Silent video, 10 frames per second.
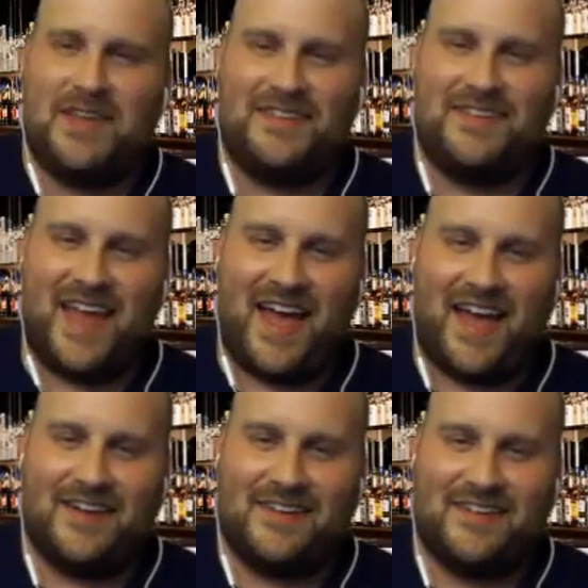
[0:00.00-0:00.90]
the
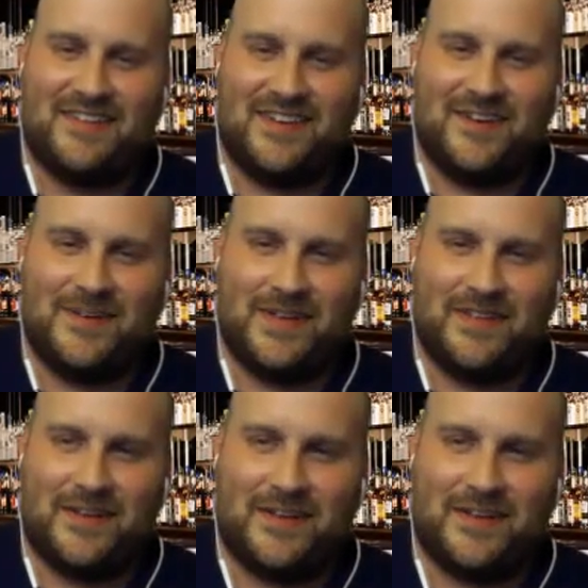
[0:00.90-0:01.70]
dad, you know what I mean? Like,